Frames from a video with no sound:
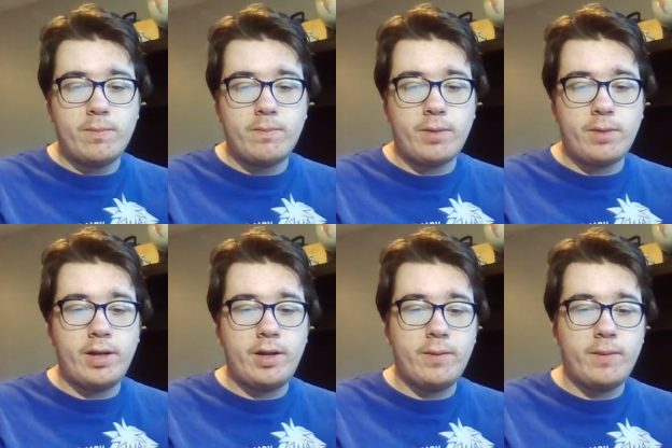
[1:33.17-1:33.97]

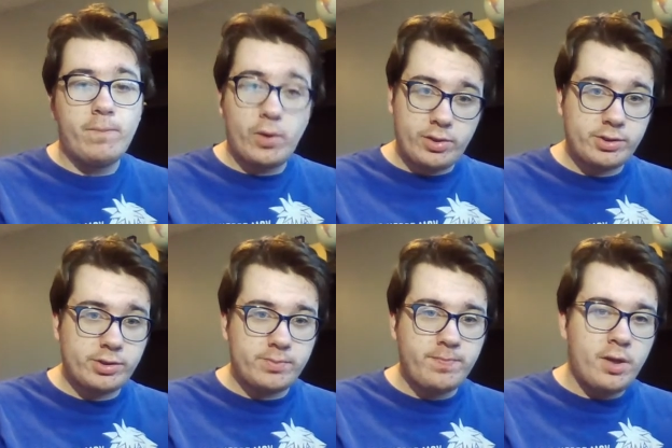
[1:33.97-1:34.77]
my
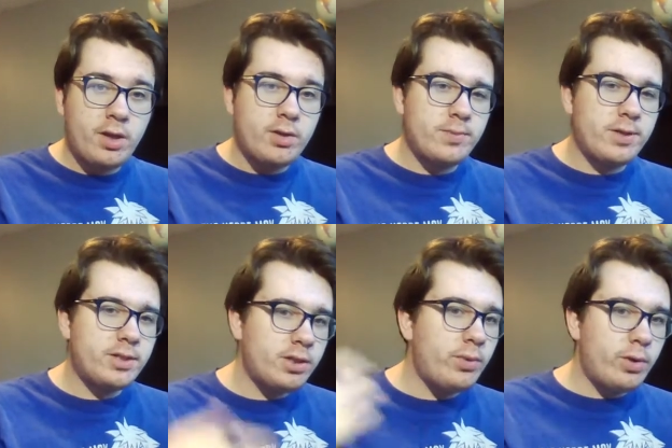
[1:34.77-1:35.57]
books. So
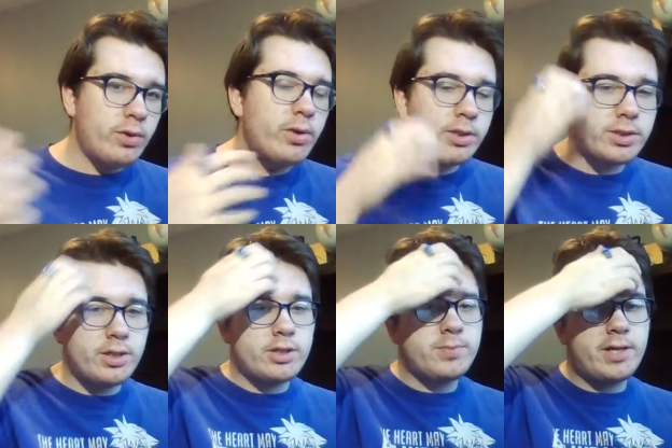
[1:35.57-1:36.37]
basically what you guys
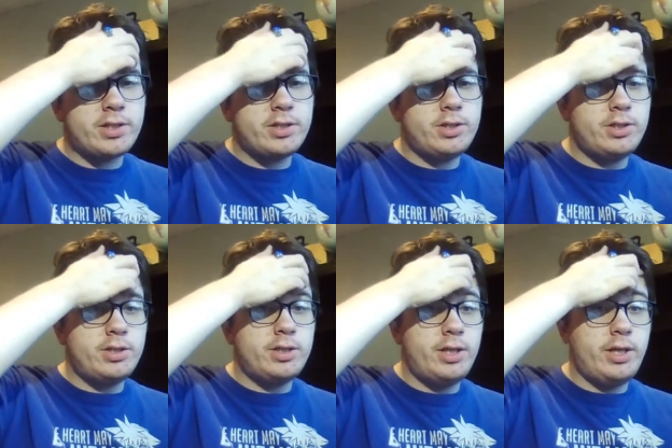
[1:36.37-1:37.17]
can expect to
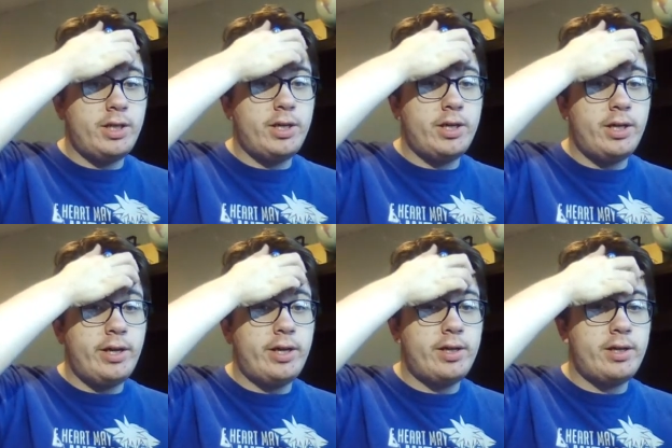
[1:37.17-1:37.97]
see
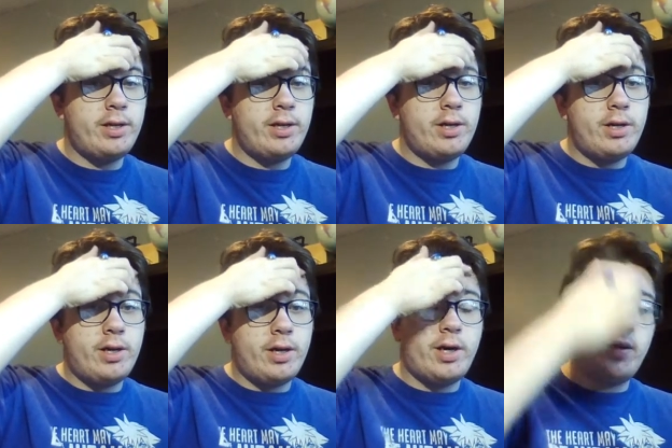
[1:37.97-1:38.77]
in
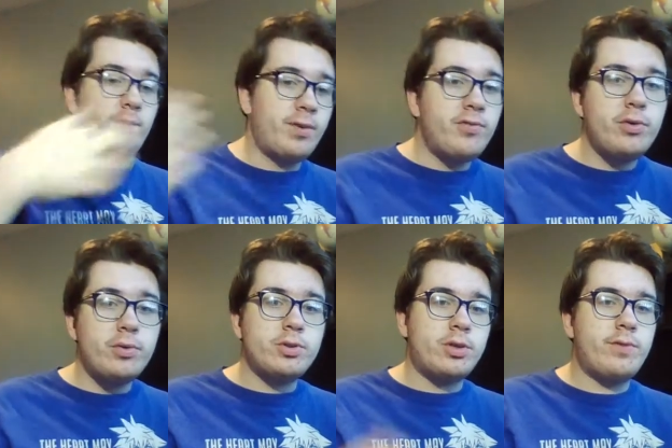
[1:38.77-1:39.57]
um, the
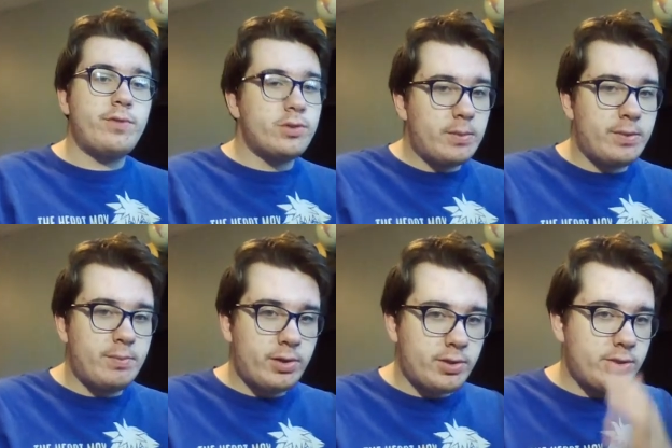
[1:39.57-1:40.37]
future of Intrepid
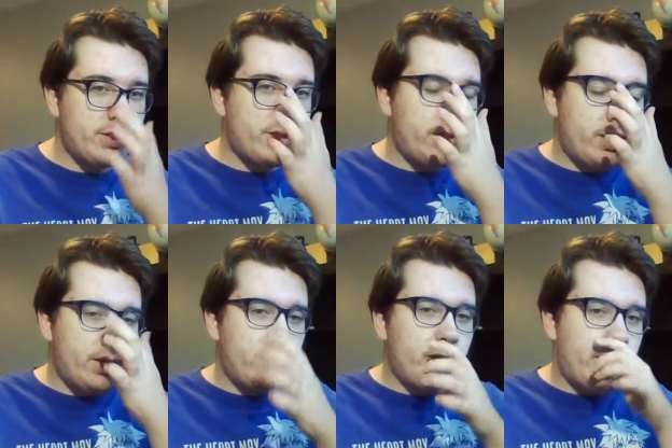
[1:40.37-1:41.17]
Books.
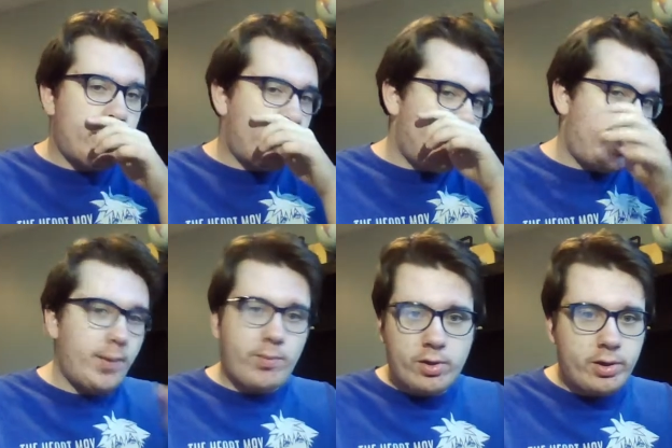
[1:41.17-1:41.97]
Um,
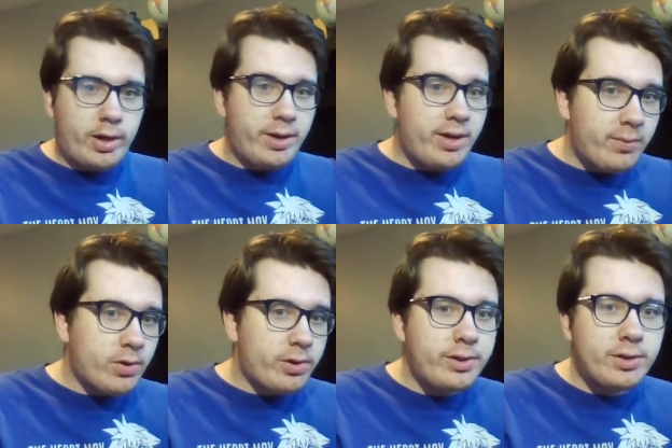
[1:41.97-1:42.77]
I'm I am
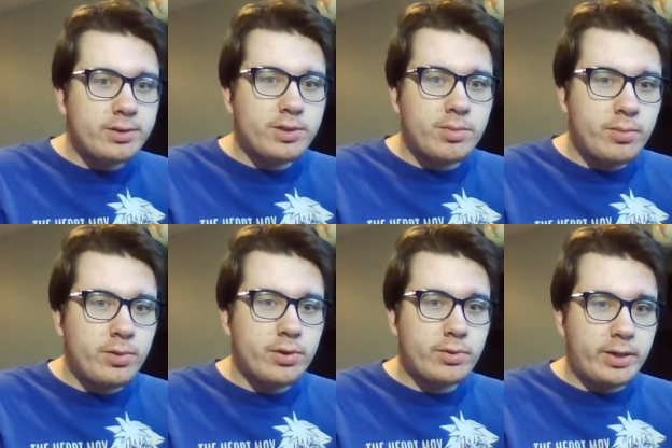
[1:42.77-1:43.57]
working on some of the
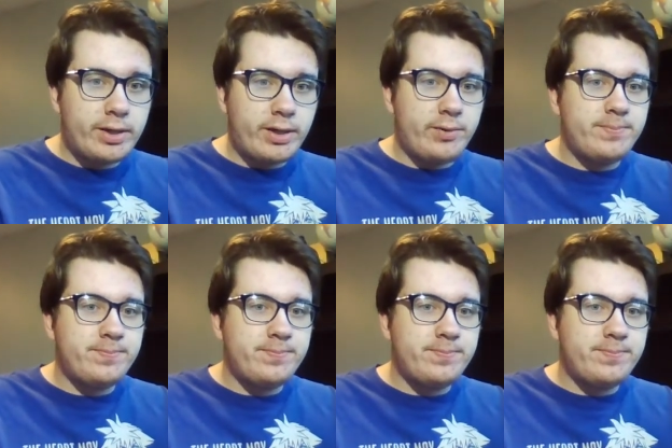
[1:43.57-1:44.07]
books right now.